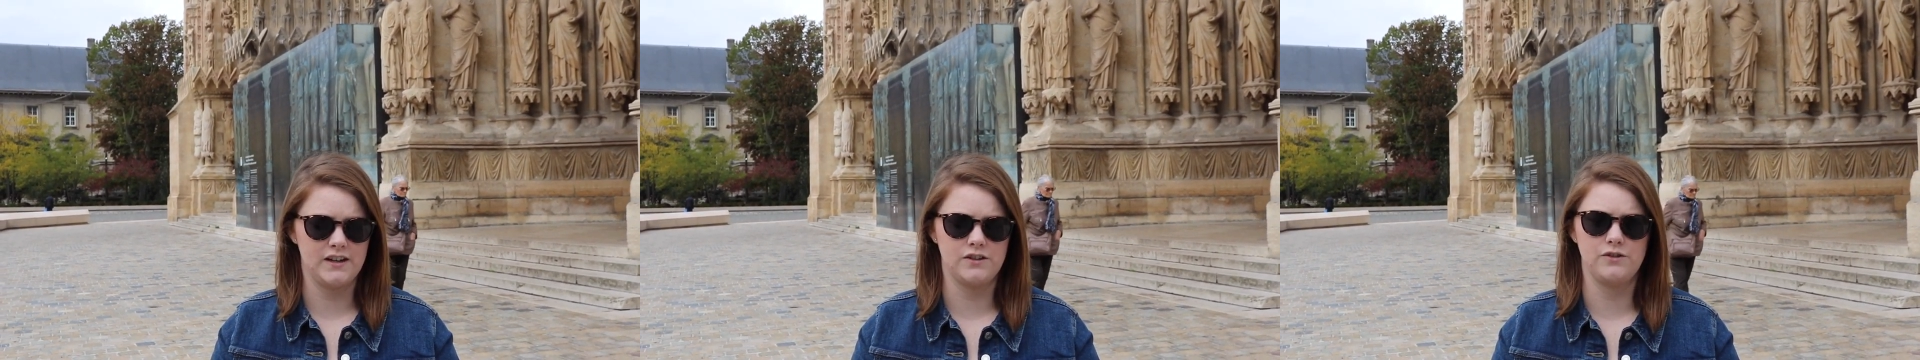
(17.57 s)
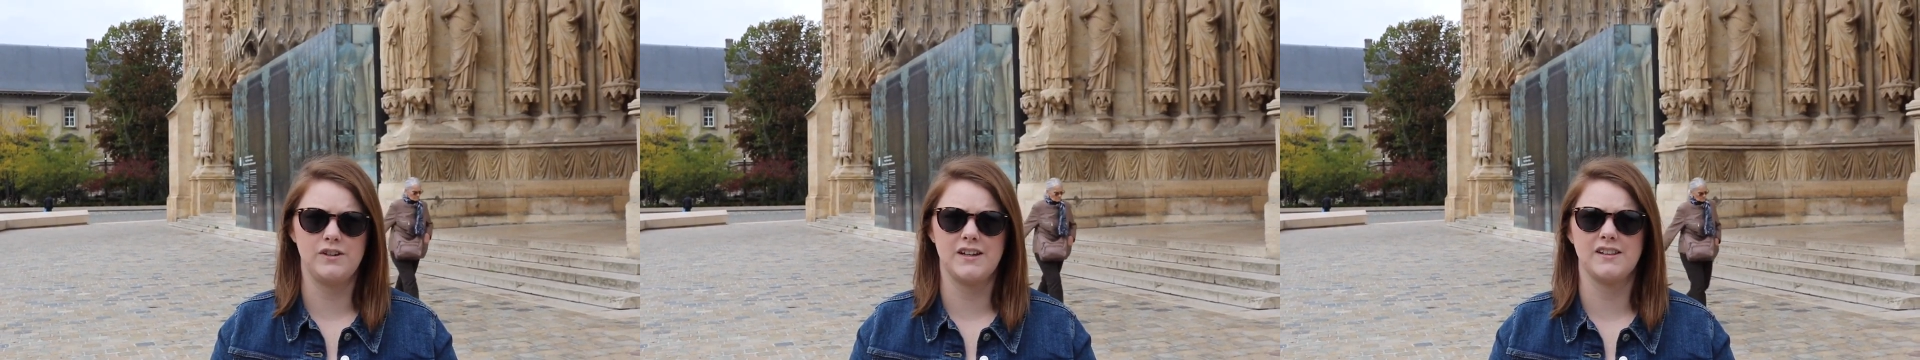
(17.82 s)

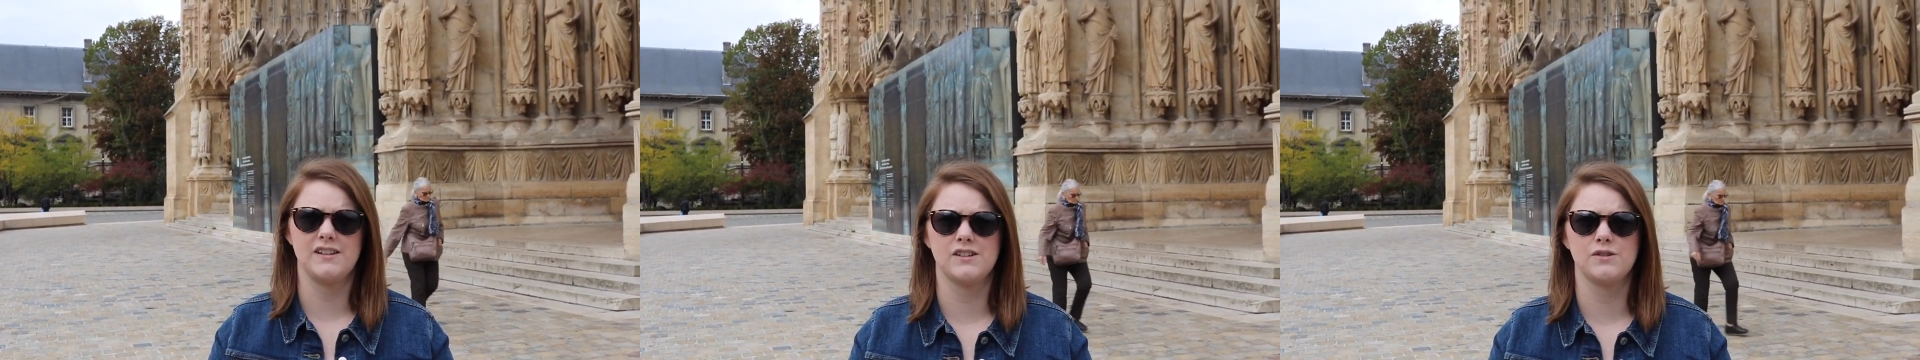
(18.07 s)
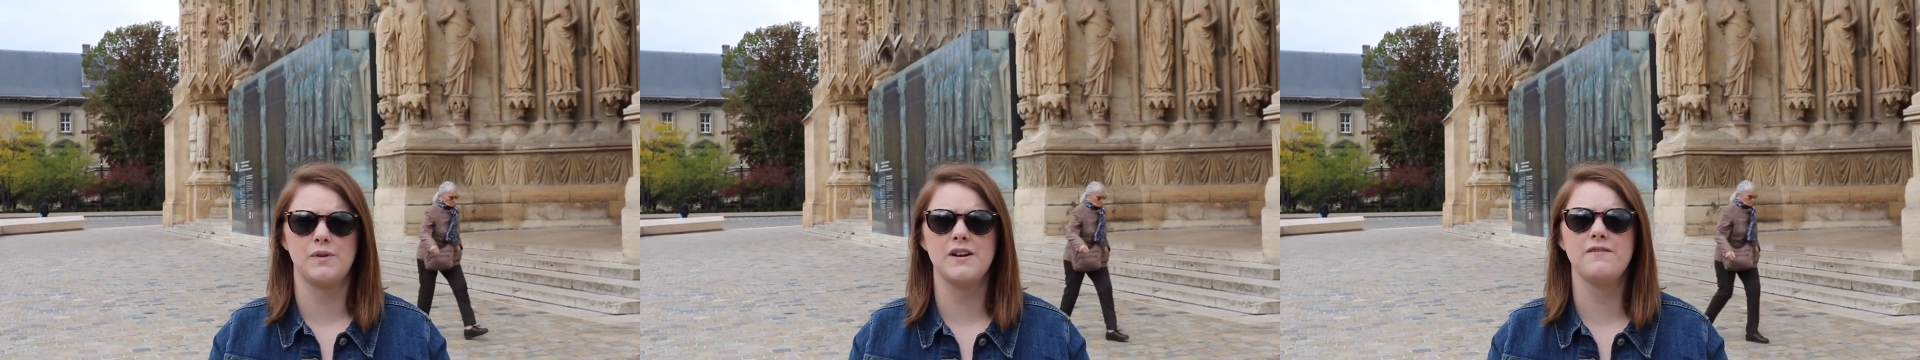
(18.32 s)
including at
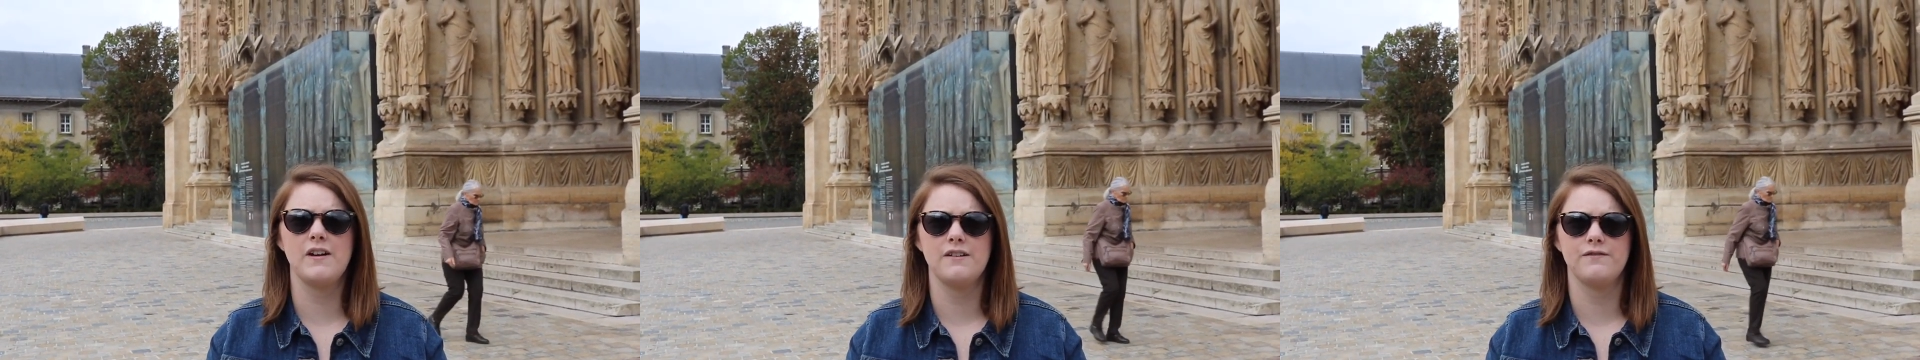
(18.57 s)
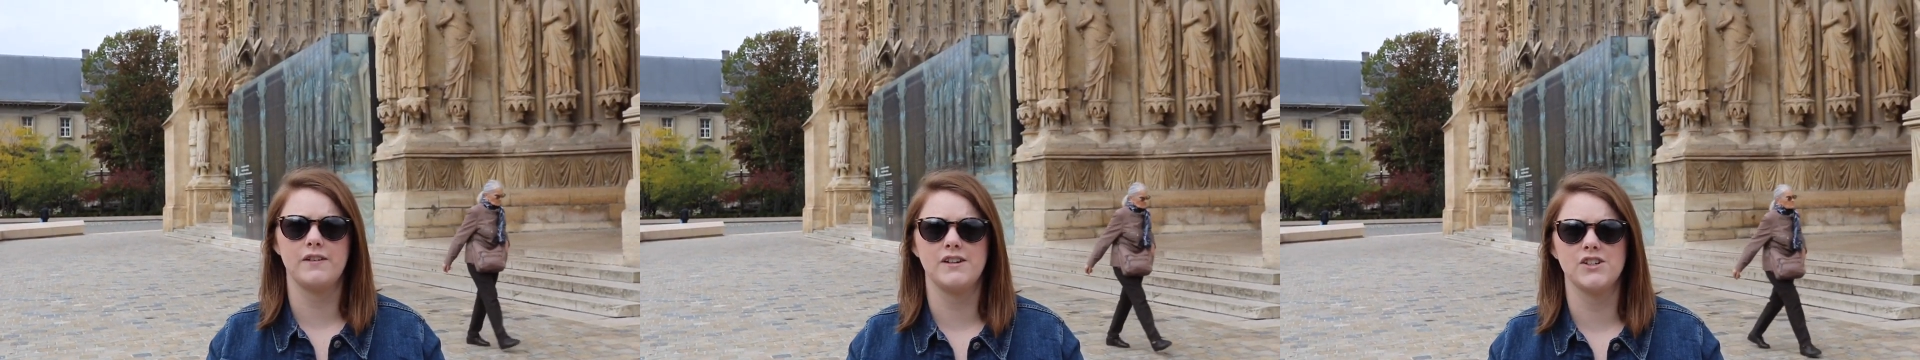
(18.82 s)
least
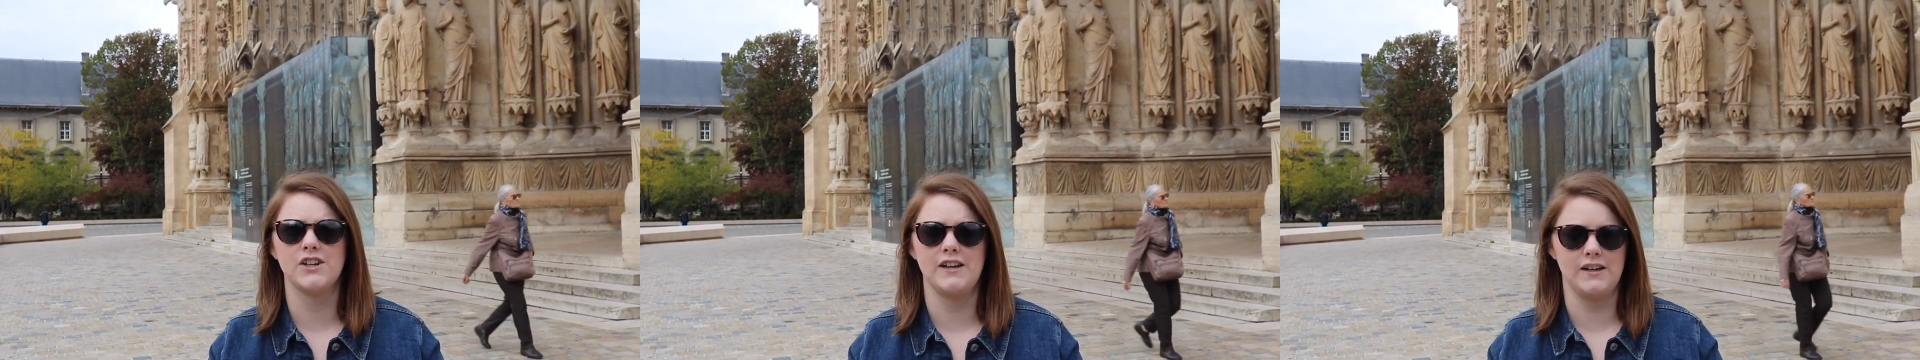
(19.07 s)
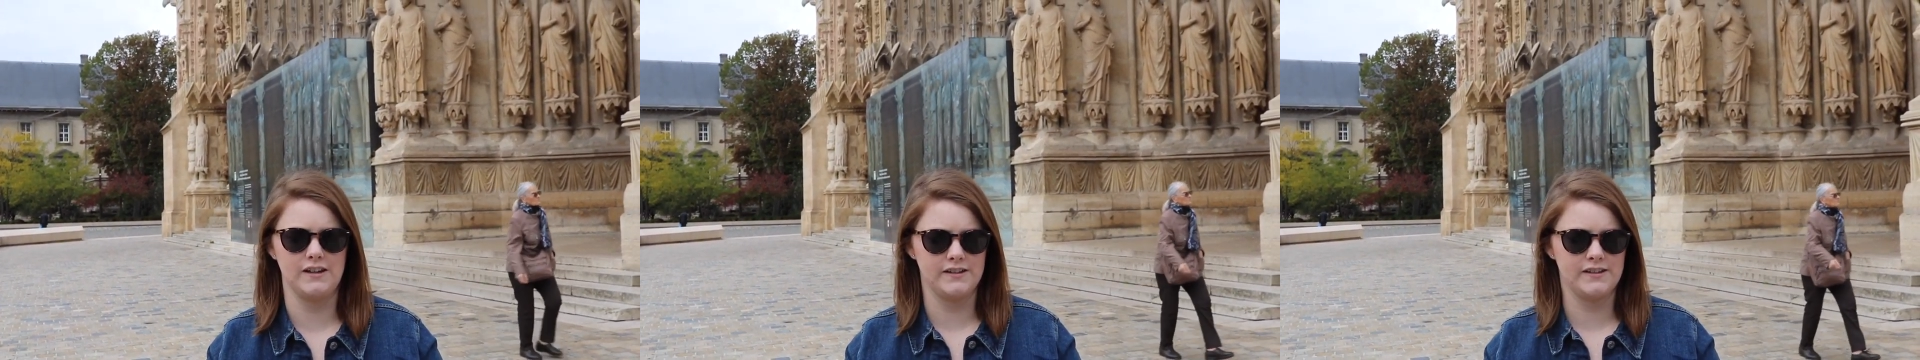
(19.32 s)
25 French
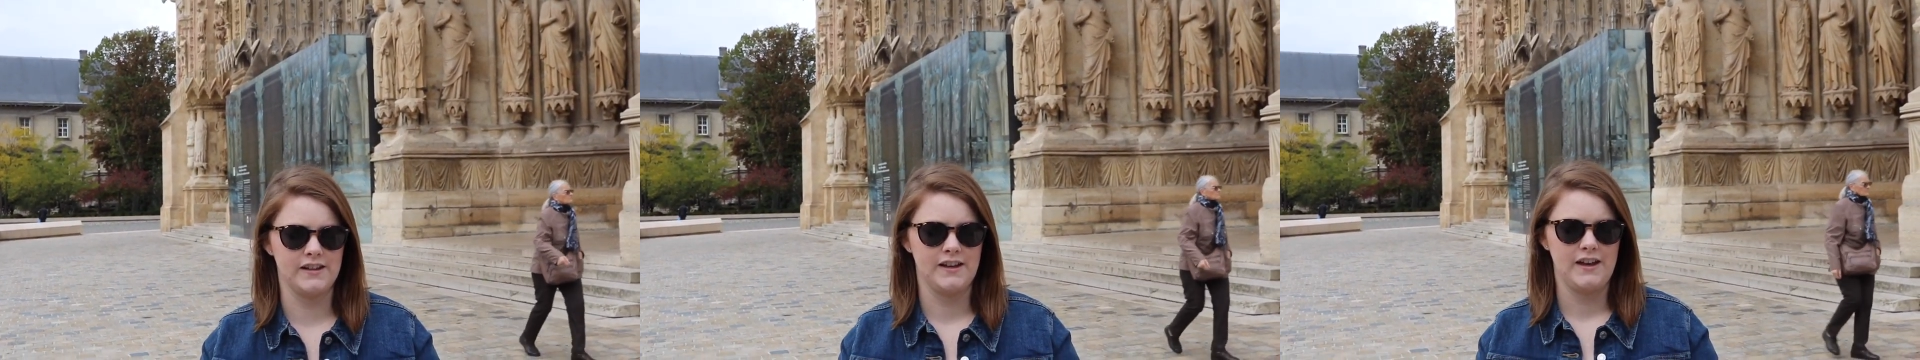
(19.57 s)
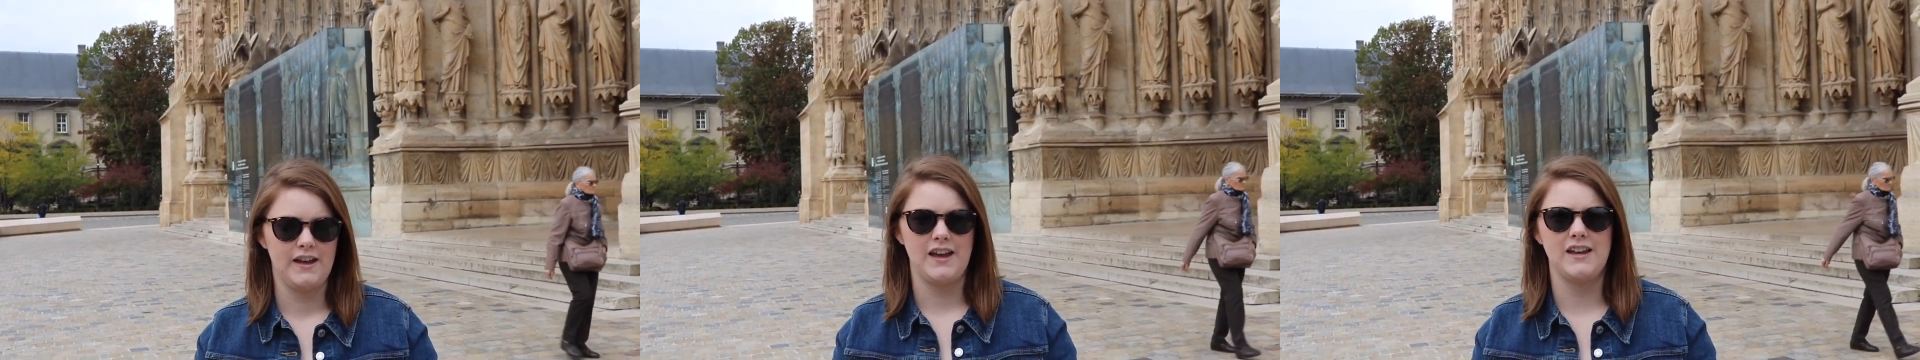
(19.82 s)
kings
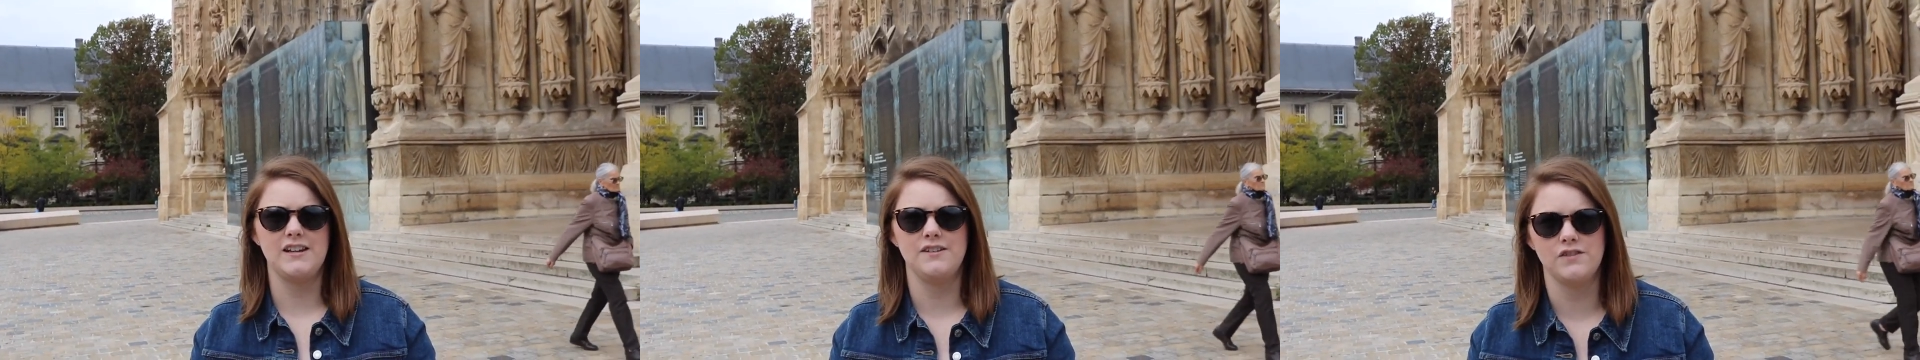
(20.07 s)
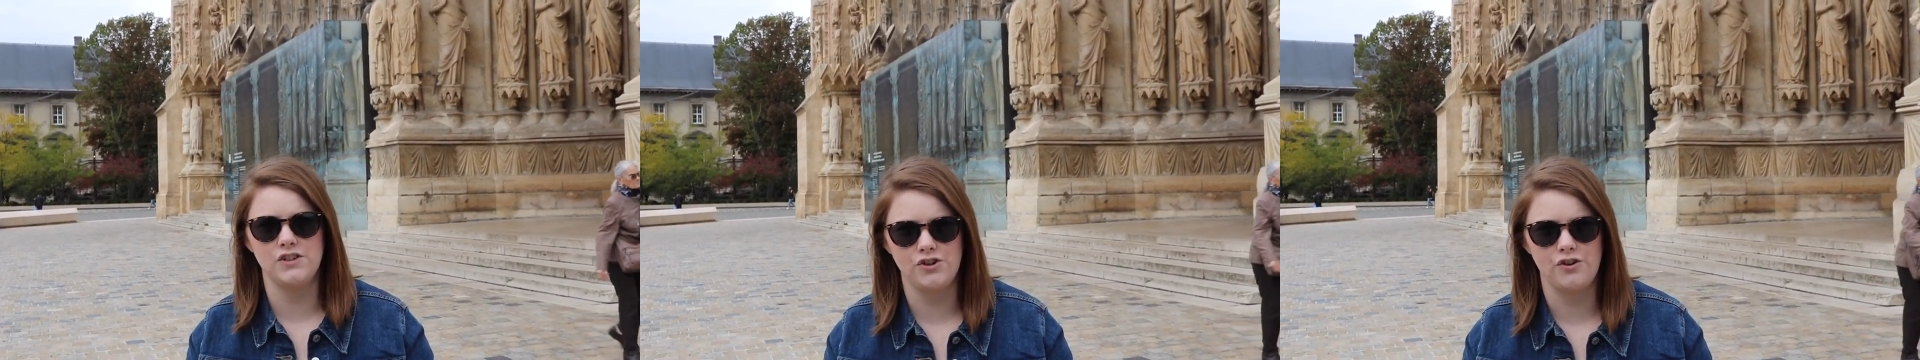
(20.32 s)
and
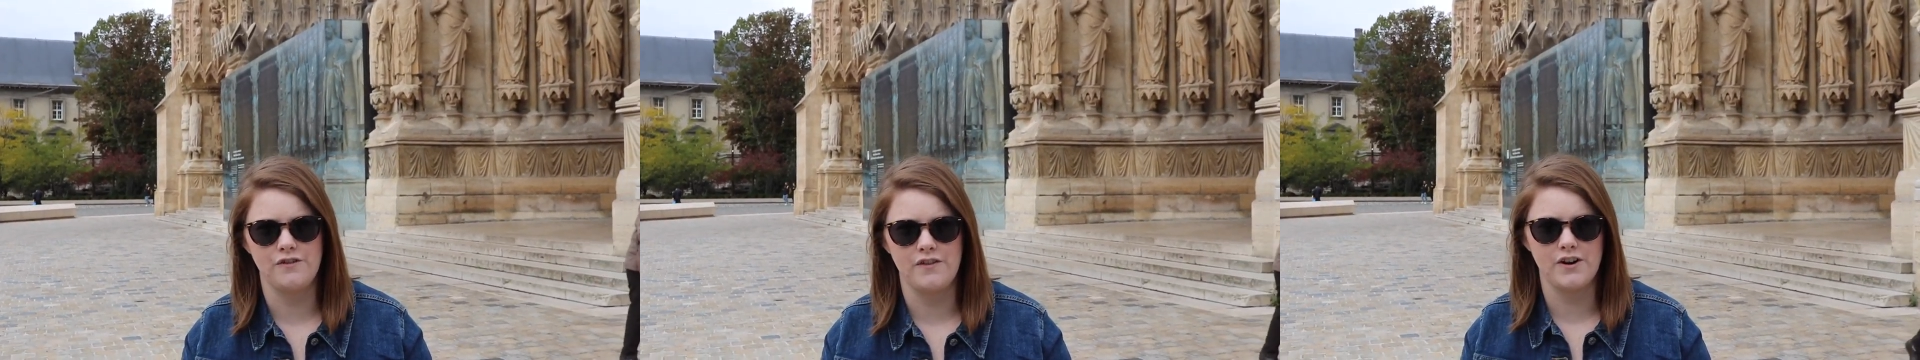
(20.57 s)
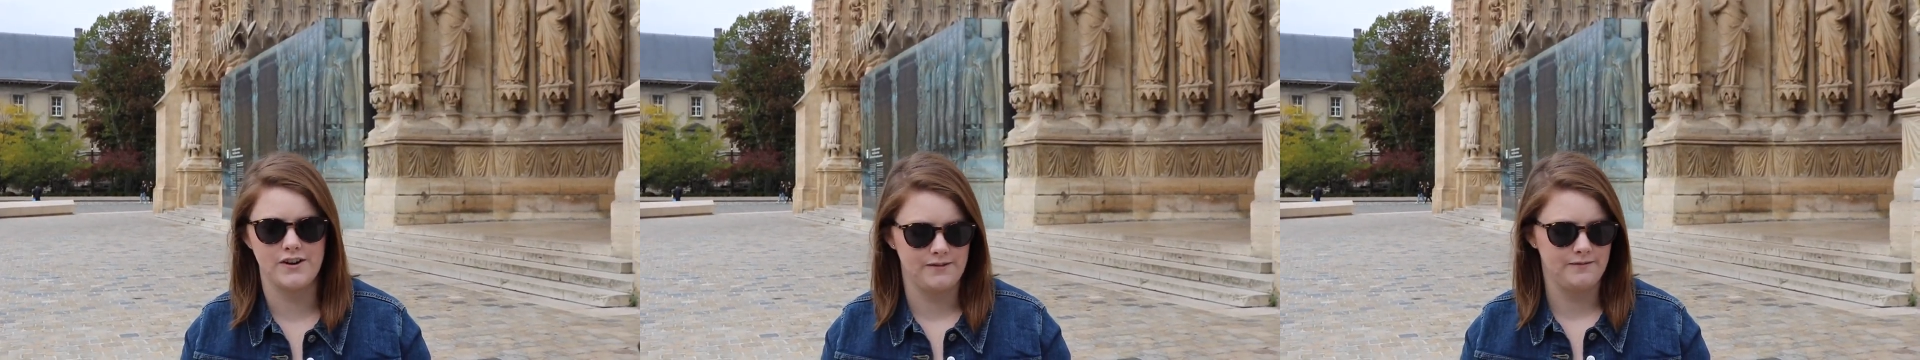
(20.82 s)
even Joan of Arc.